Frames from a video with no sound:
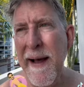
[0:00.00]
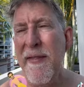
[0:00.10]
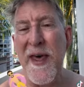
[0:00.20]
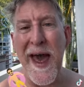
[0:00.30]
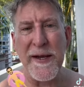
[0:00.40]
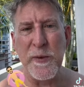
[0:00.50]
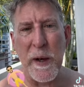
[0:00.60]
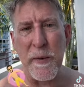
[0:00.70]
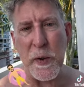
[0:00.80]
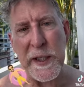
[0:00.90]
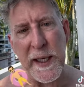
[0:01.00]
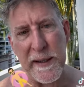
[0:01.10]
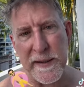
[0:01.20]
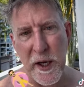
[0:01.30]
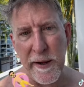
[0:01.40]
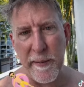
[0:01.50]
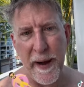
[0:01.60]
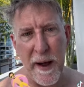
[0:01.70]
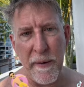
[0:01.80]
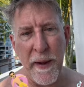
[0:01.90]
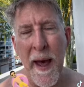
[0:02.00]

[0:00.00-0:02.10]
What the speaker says: That is what routine is all about.